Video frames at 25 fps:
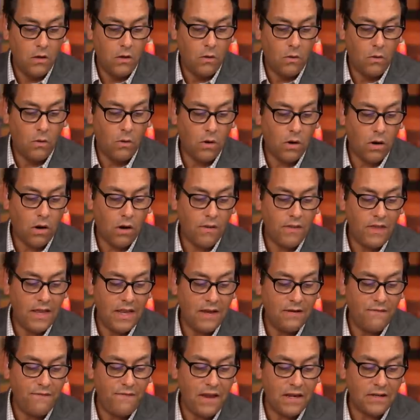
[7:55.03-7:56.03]
Or are
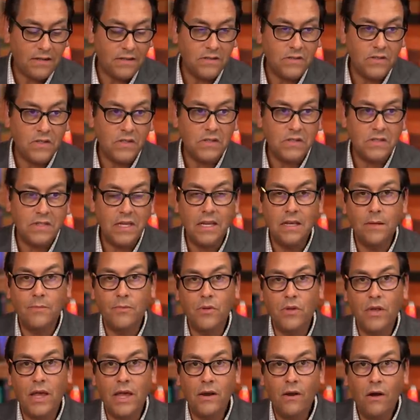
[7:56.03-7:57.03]
they in fact
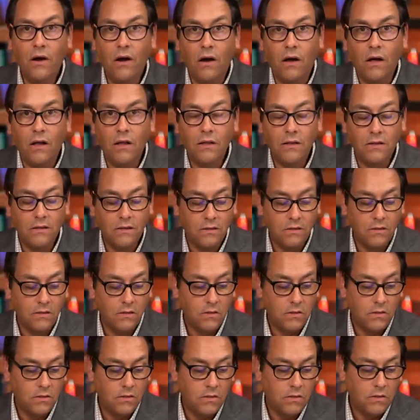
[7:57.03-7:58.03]
sustainable at all?
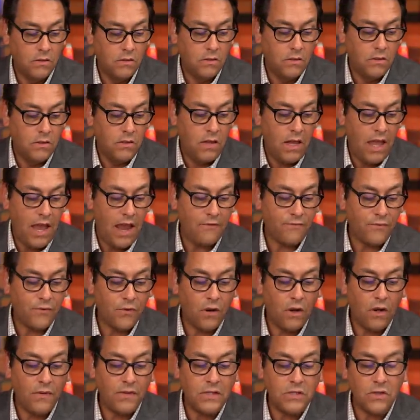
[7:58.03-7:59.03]

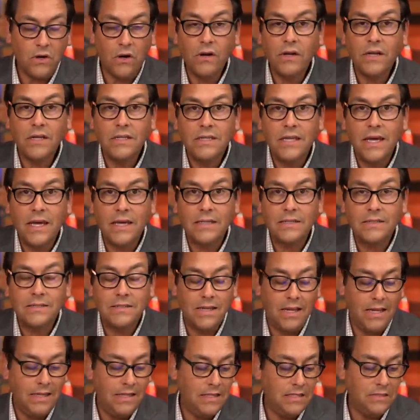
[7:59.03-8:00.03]
After all, these
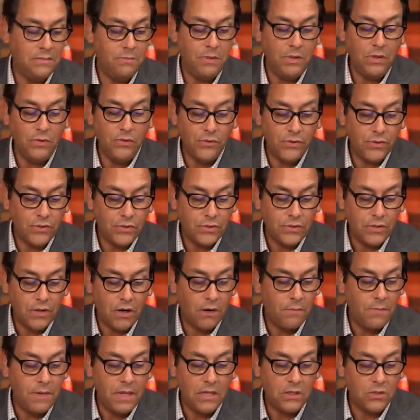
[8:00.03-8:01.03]
architects and these builders
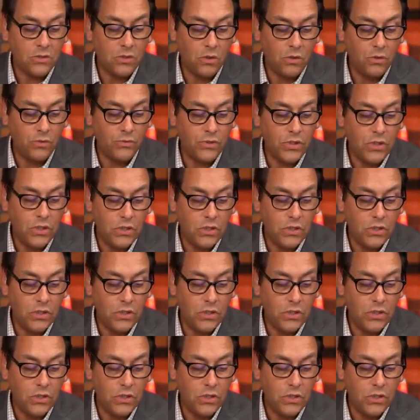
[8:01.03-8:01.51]
are being told to